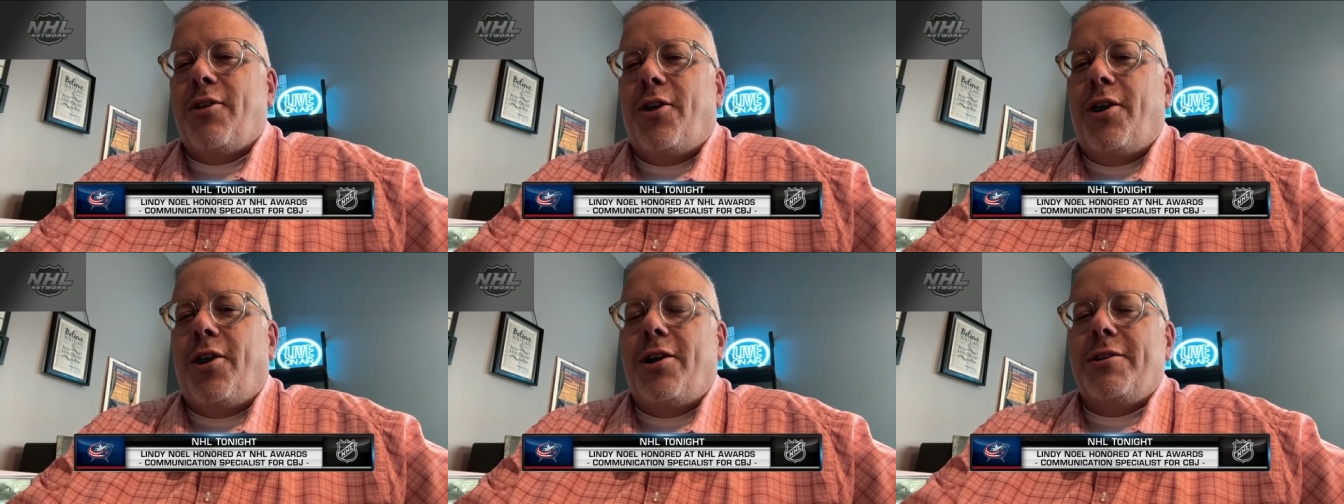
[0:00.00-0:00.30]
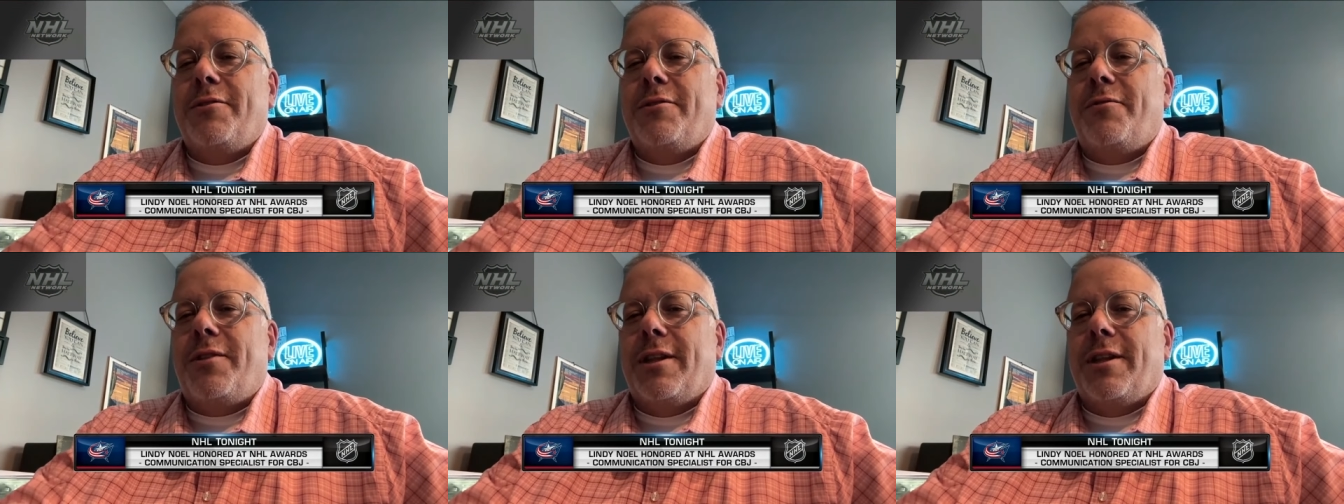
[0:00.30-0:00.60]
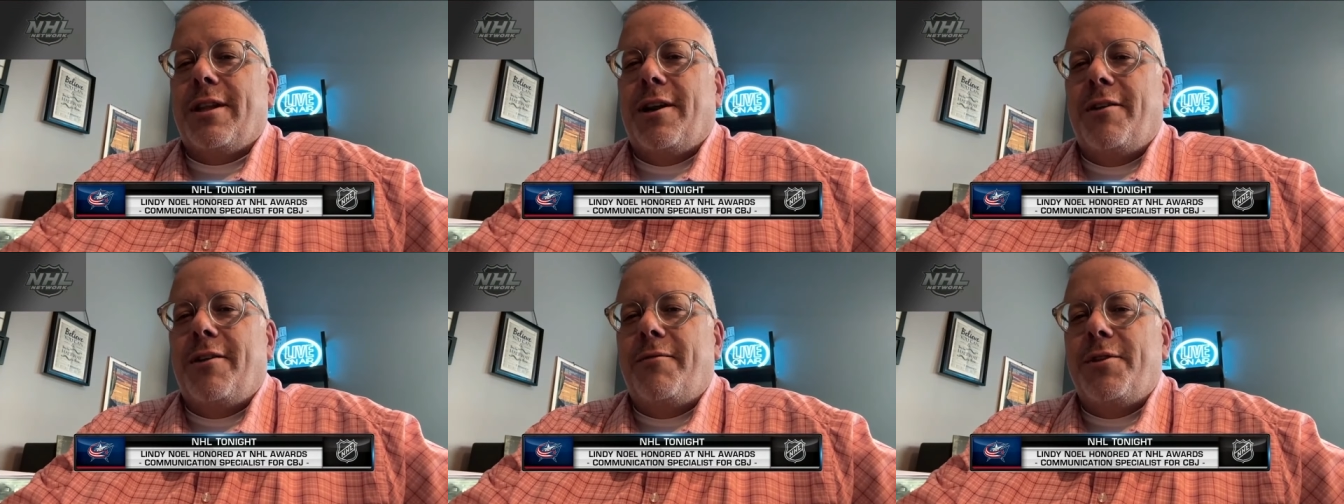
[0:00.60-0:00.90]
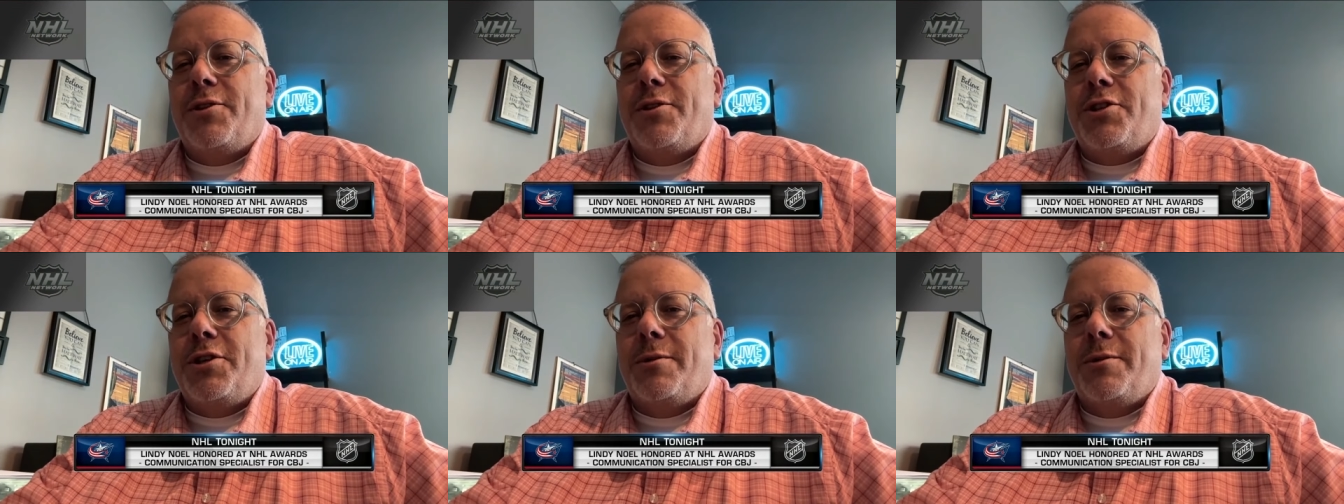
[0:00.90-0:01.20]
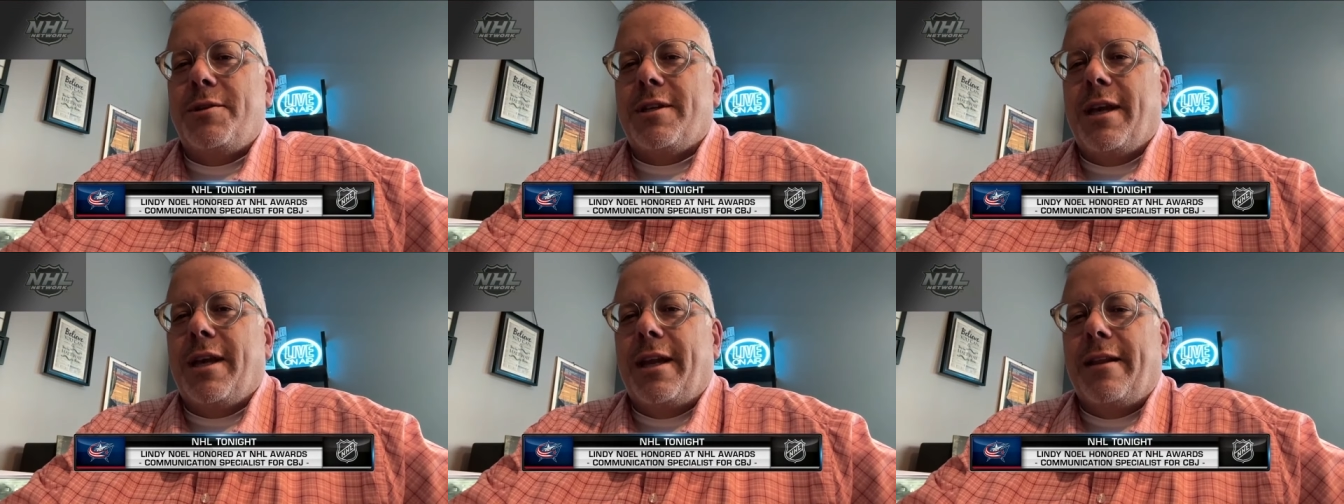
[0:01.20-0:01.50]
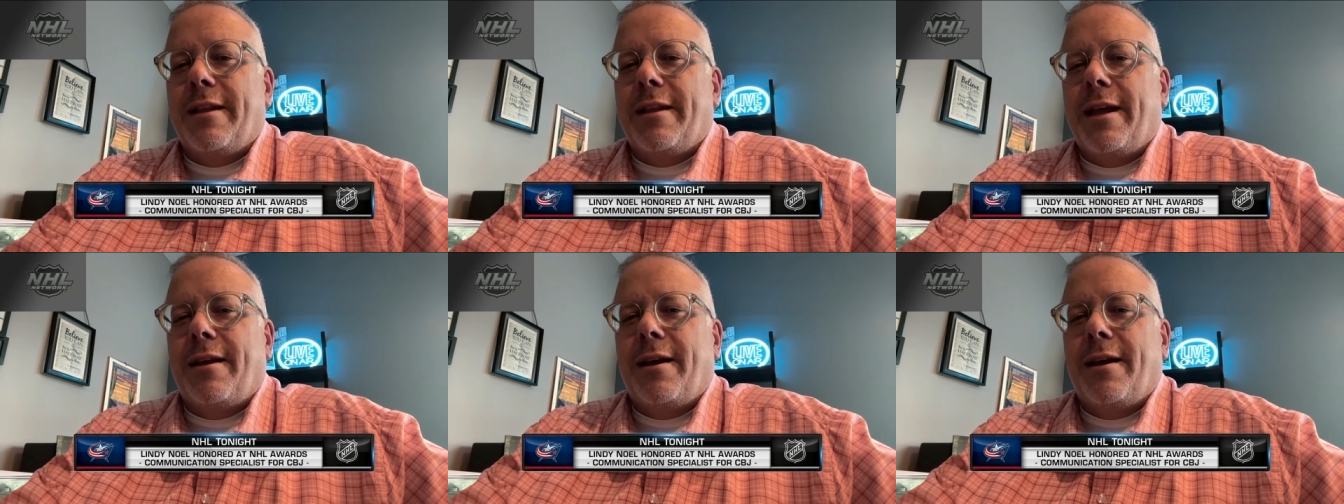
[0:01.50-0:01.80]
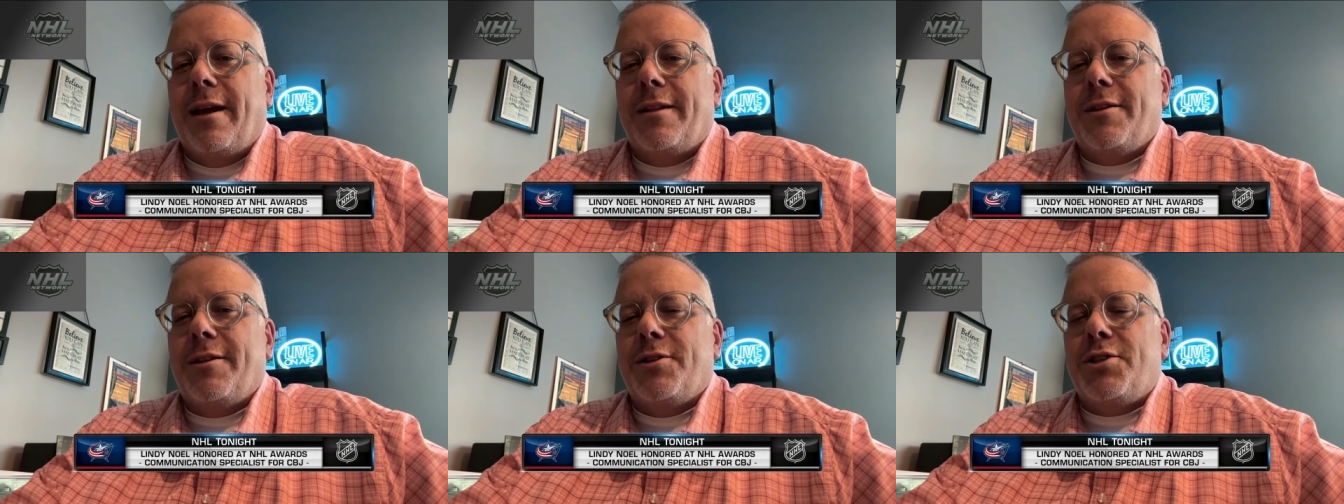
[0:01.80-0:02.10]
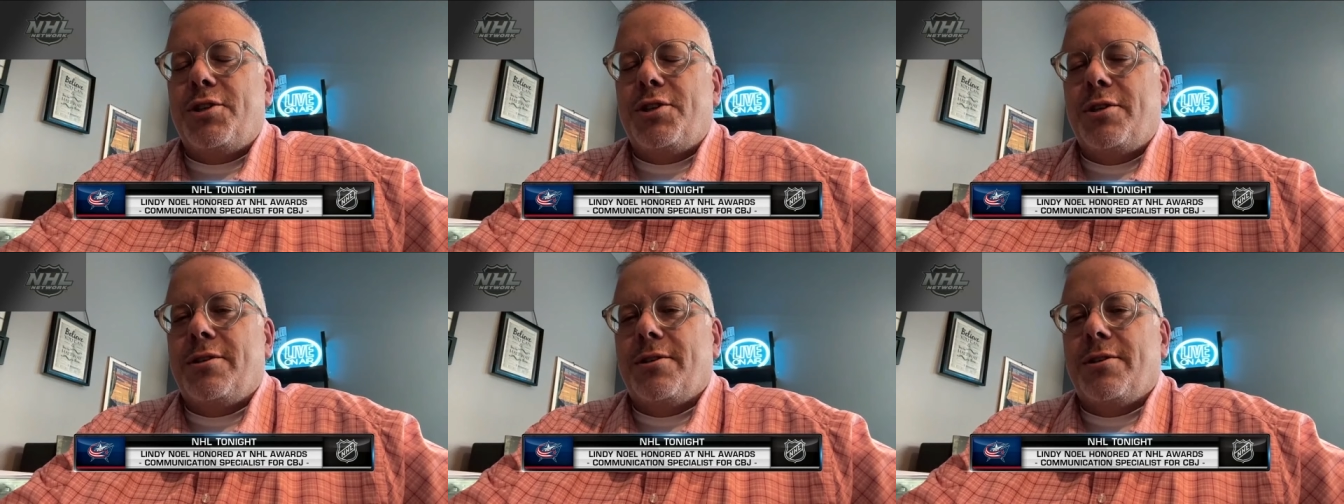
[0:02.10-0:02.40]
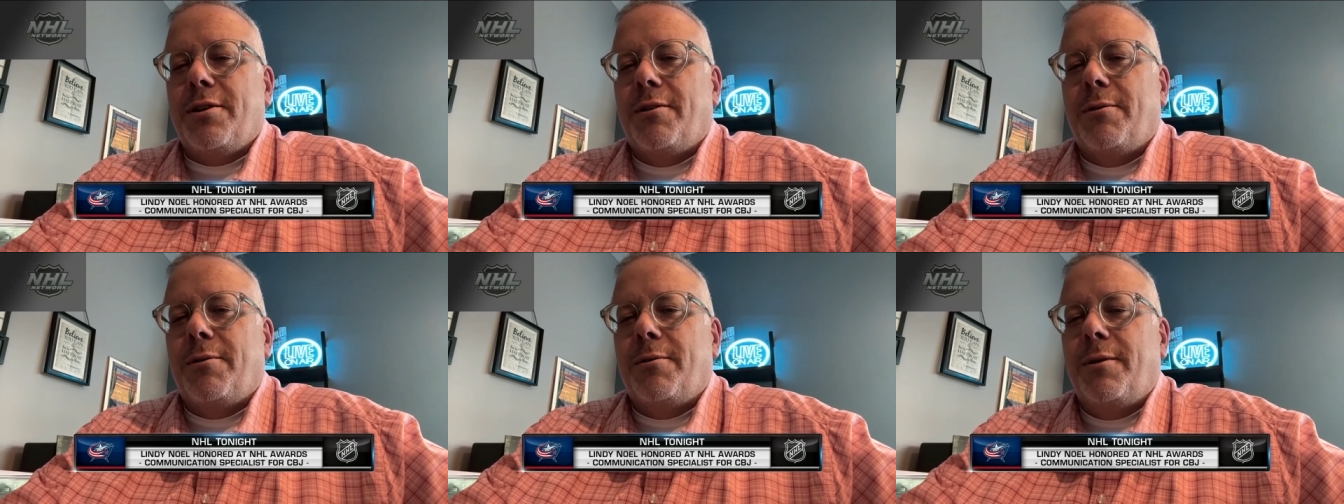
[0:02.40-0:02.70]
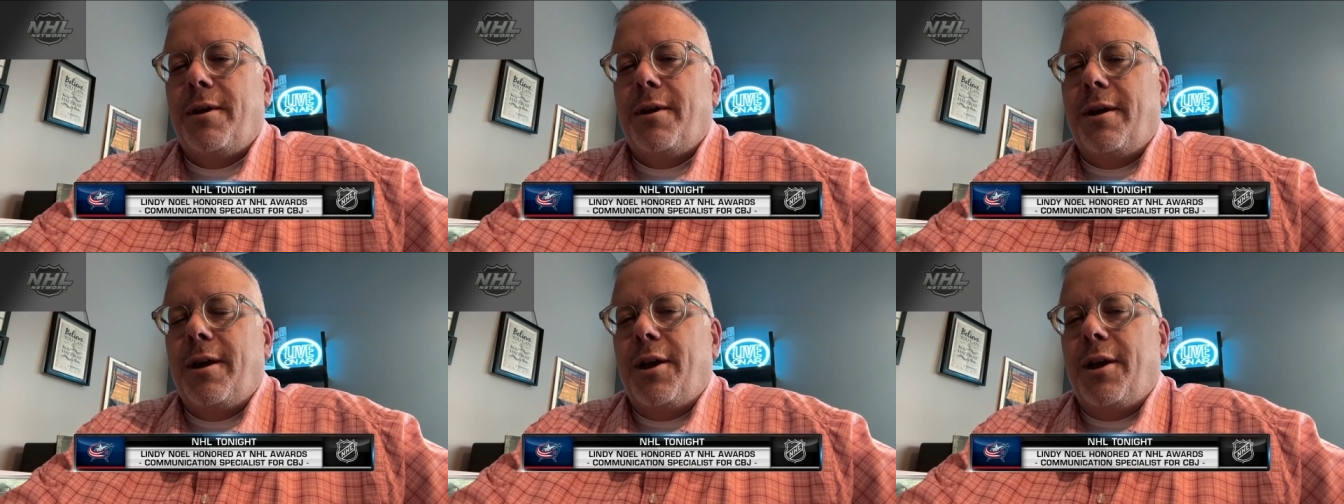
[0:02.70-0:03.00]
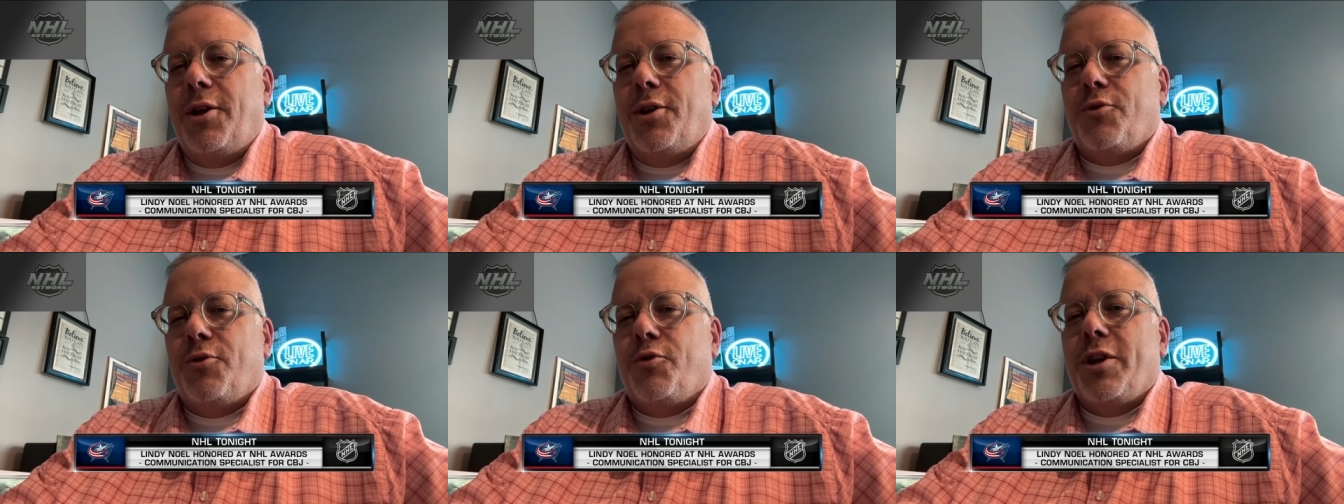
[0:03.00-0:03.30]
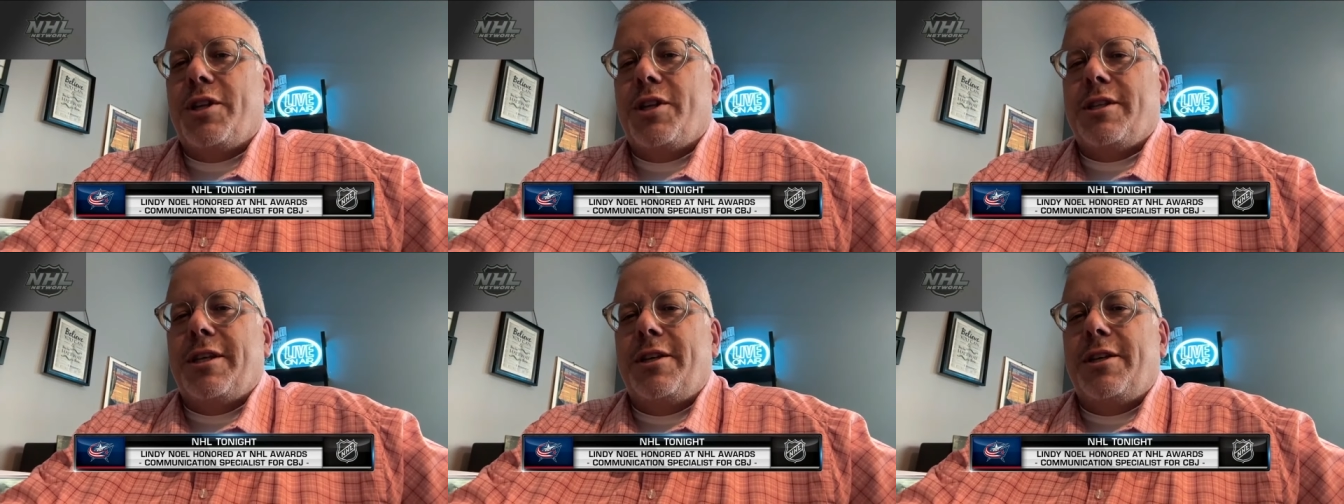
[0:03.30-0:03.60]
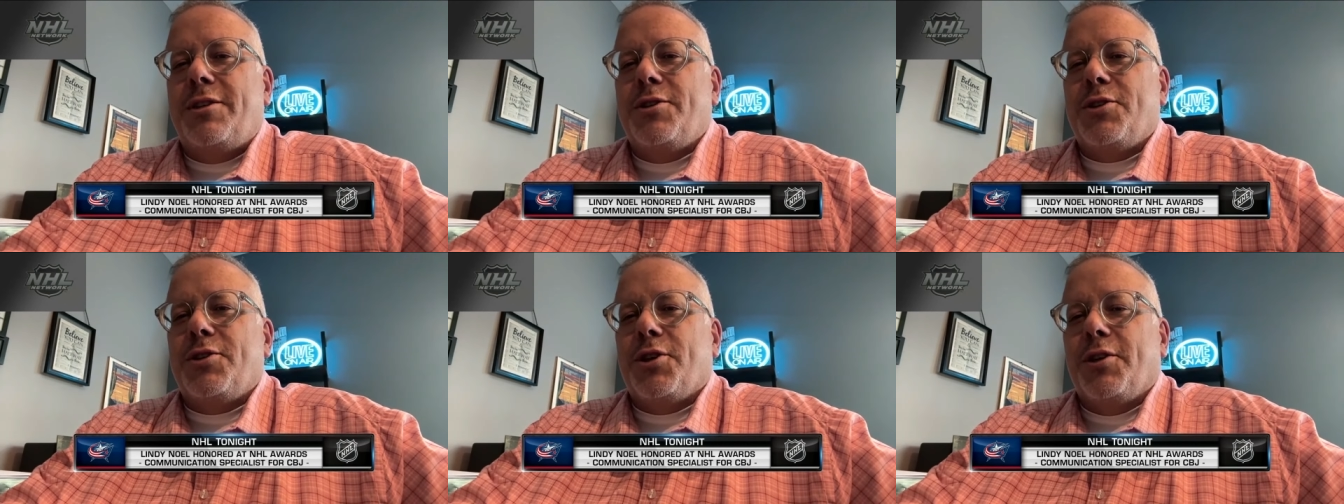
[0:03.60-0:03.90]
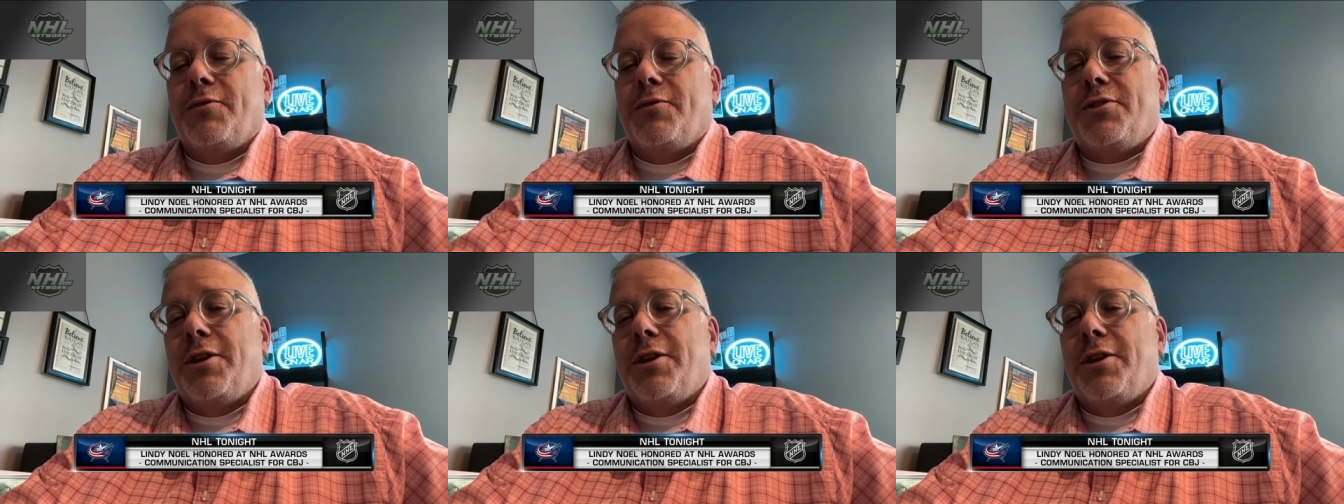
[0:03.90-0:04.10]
all of the love that she was getting that night that she so richly deserved.